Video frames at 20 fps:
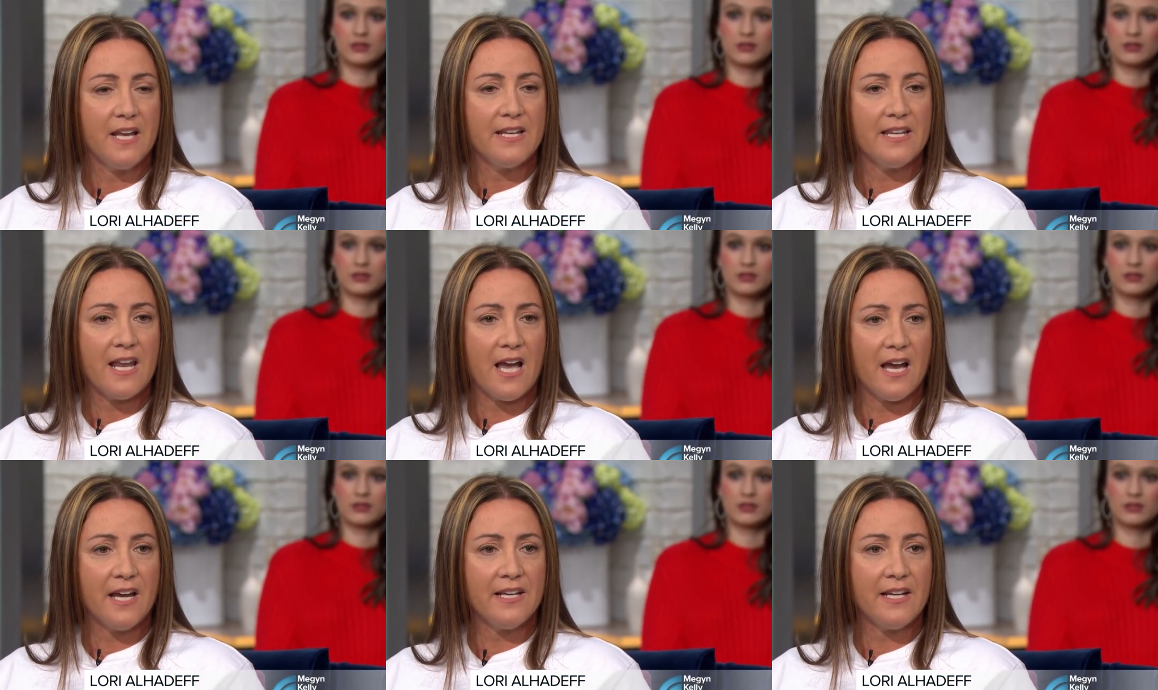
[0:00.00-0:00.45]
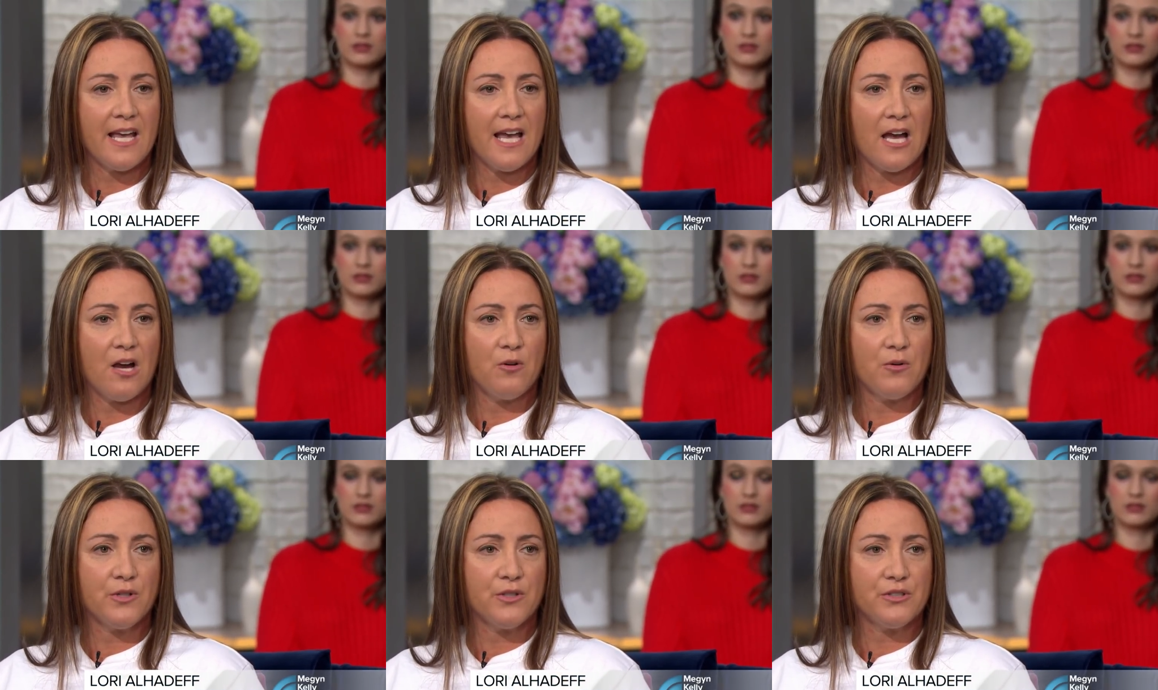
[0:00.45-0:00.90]
Speaker 1: Nine
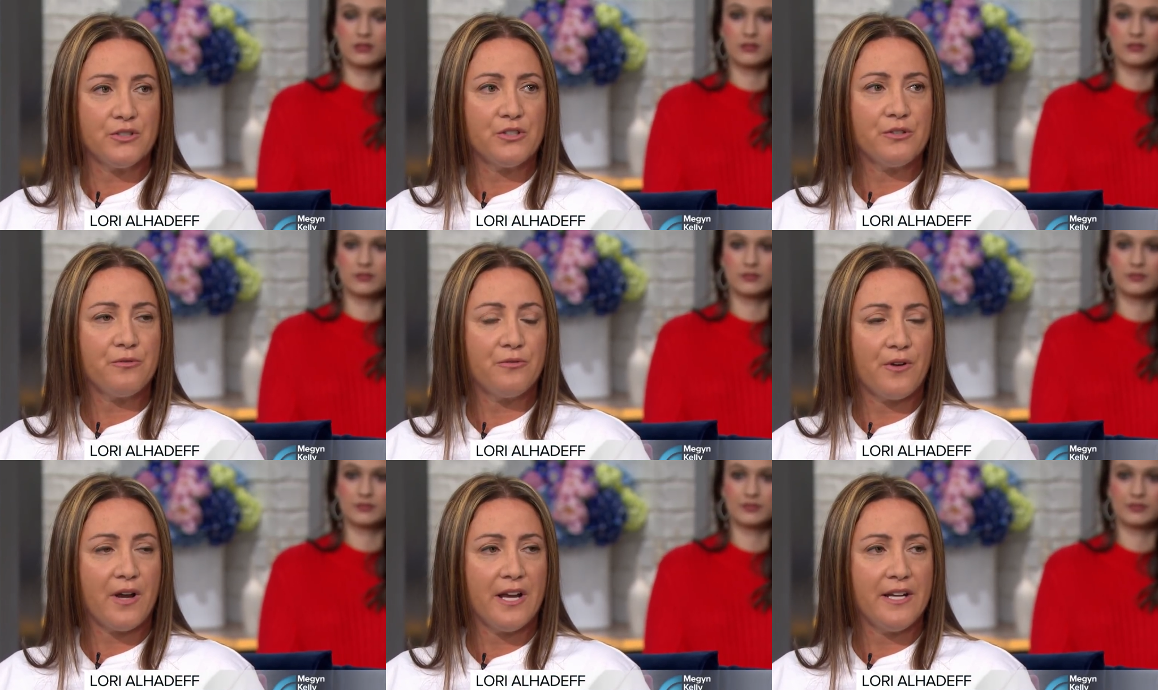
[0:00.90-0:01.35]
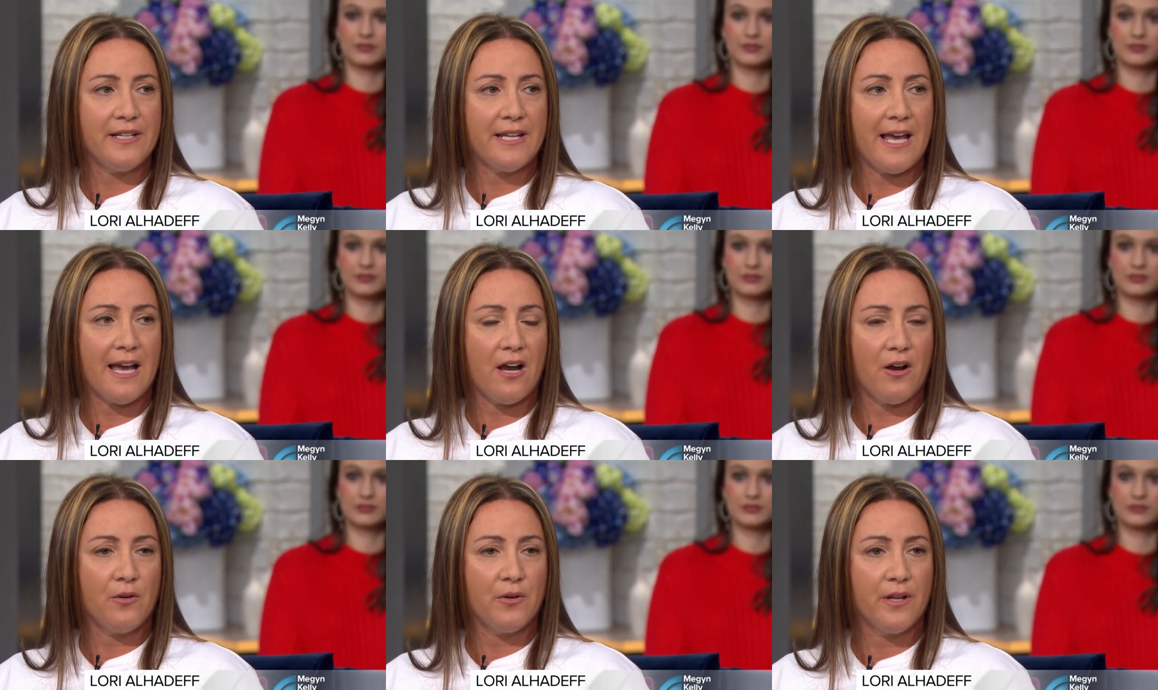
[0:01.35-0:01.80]
hours to find
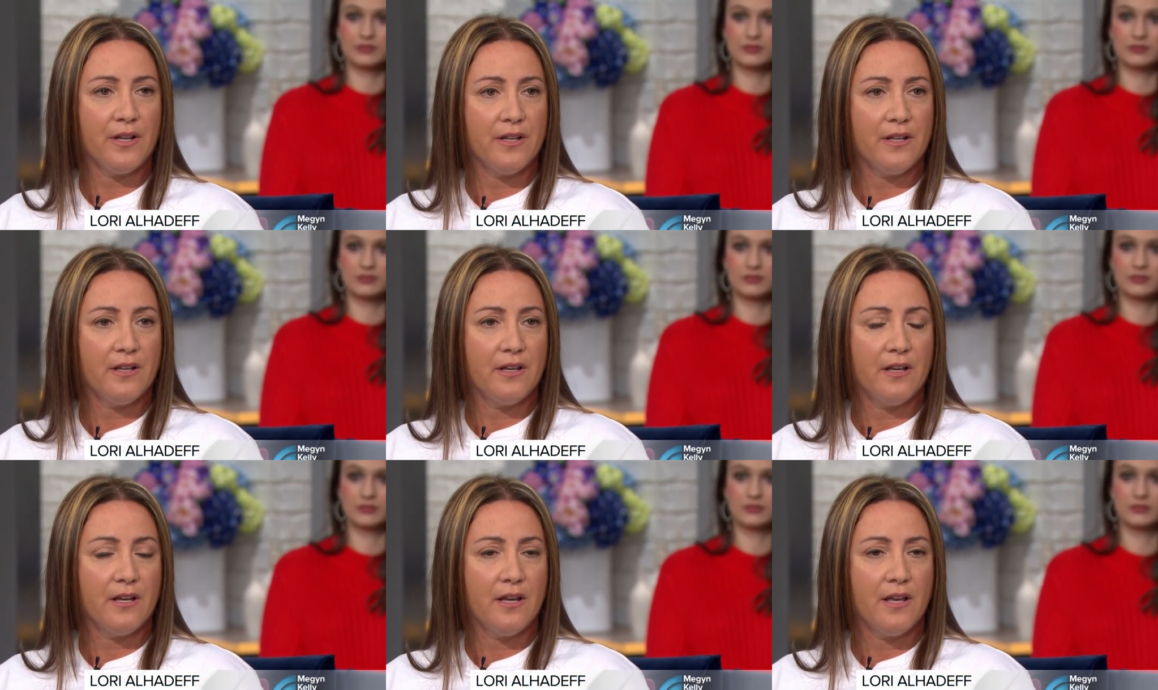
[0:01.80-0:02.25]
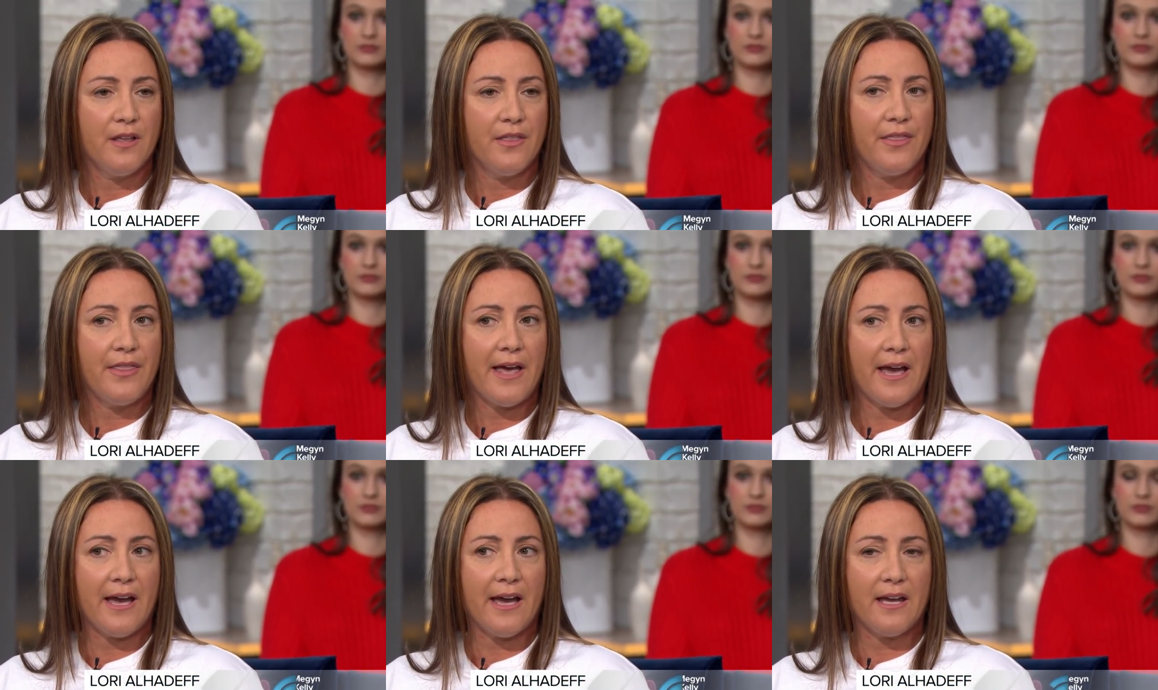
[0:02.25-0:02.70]
out
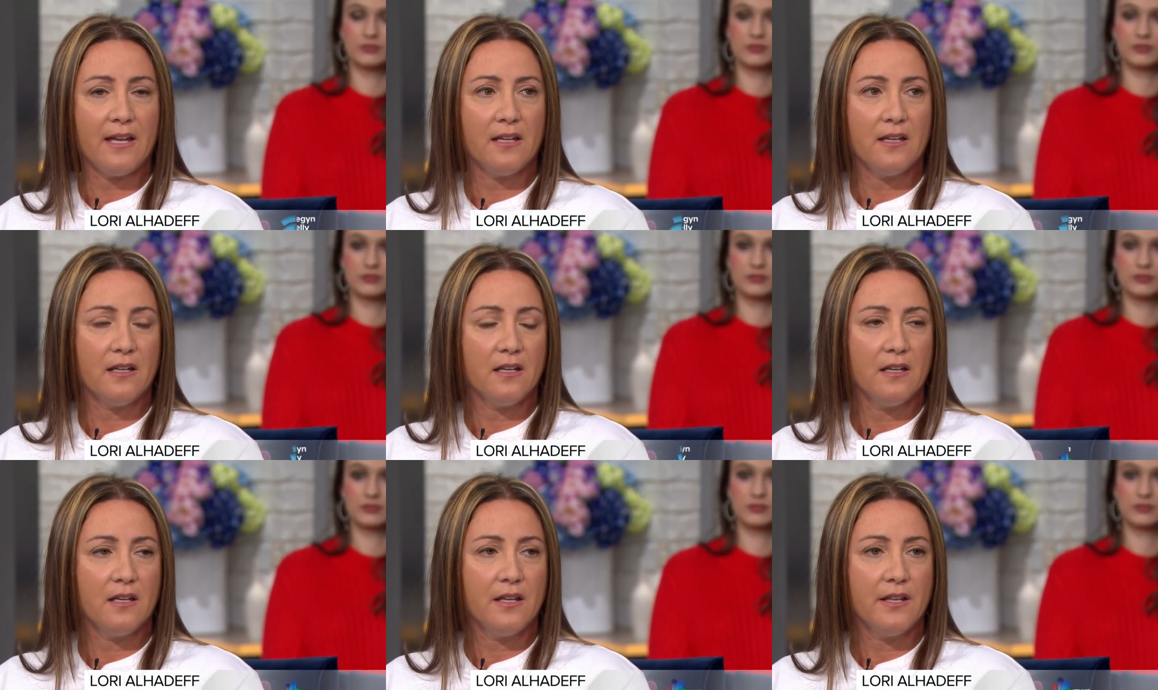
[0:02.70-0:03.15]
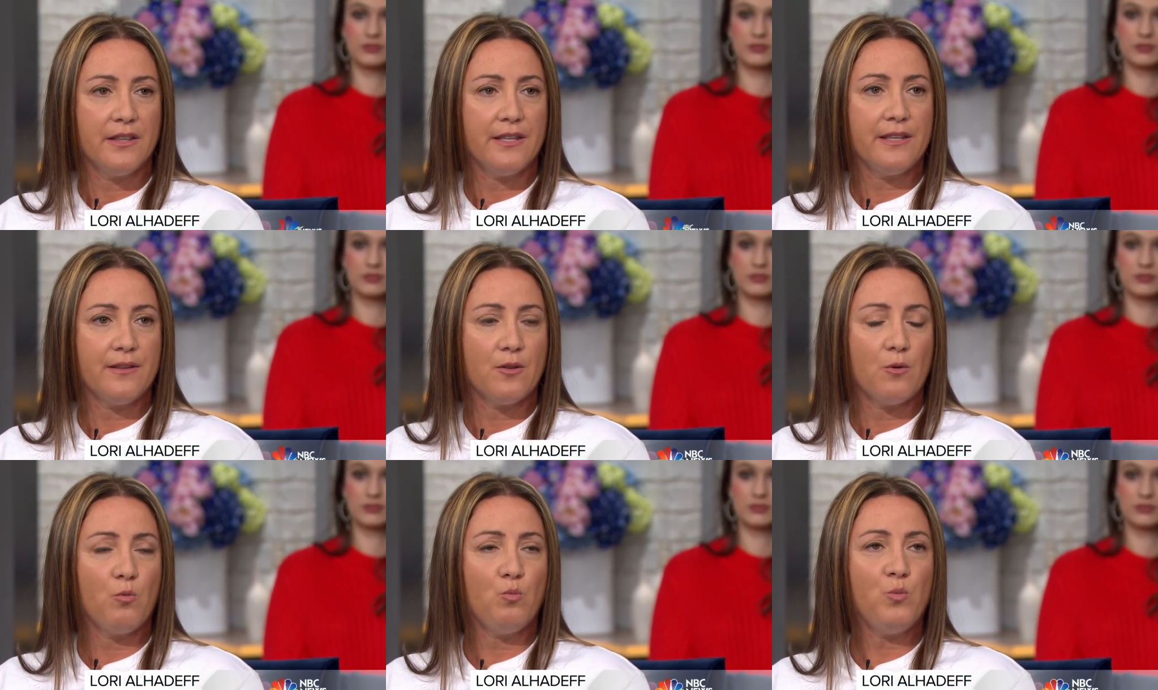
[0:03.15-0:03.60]
that
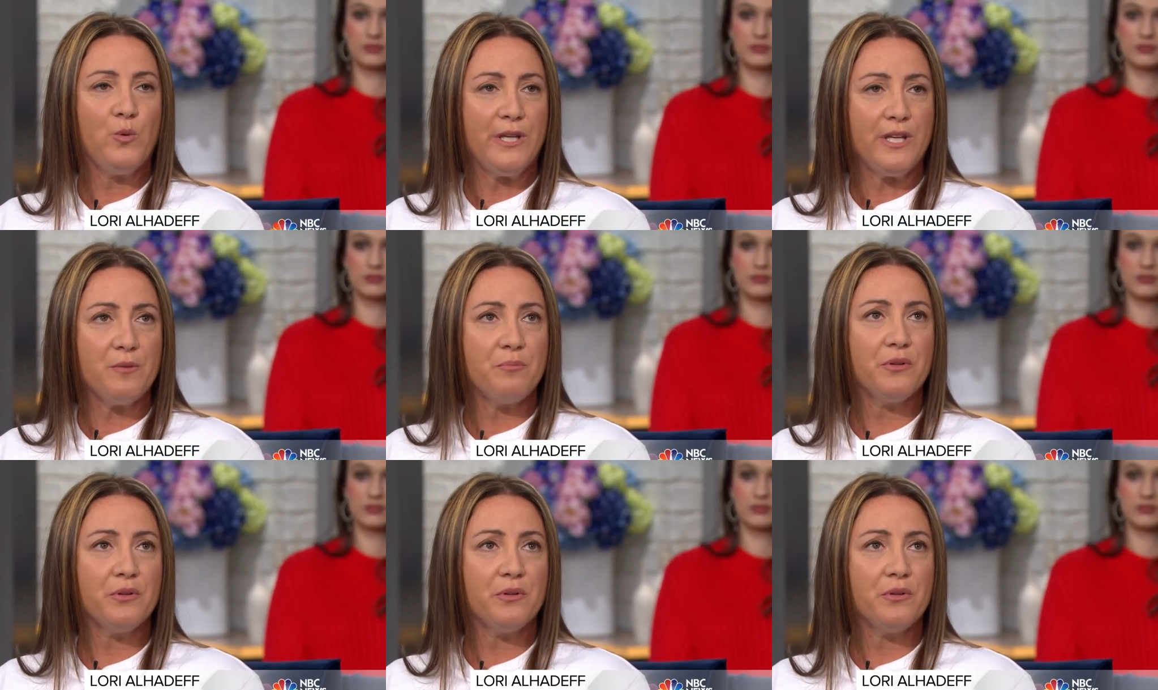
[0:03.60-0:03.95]
we